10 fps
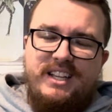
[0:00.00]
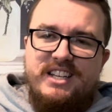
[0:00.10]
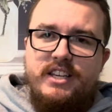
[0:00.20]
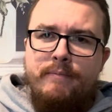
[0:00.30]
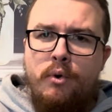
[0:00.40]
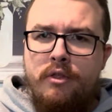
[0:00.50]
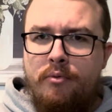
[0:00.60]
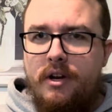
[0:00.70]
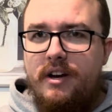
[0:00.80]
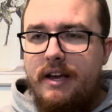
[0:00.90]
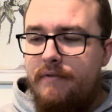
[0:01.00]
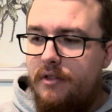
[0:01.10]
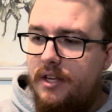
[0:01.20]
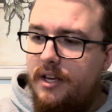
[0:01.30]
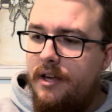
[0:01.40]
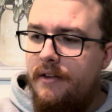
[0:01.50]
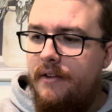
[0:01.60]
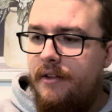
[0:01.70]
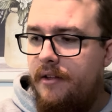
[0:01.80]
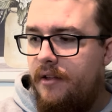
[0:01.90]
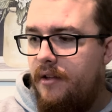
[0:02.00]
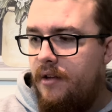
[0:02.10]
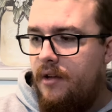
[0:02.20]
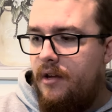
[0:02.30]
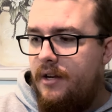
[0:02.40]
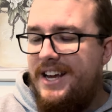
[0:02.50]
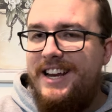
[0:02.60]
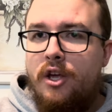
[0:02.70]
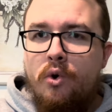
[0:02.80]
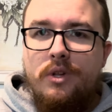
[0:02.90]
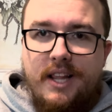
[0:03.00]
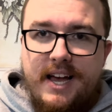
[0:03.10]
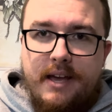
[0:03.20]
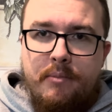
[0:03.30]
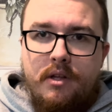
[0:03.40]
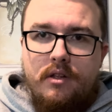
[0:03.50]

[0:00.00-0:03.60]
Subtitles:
7.3 today for the Diet Coke Lime.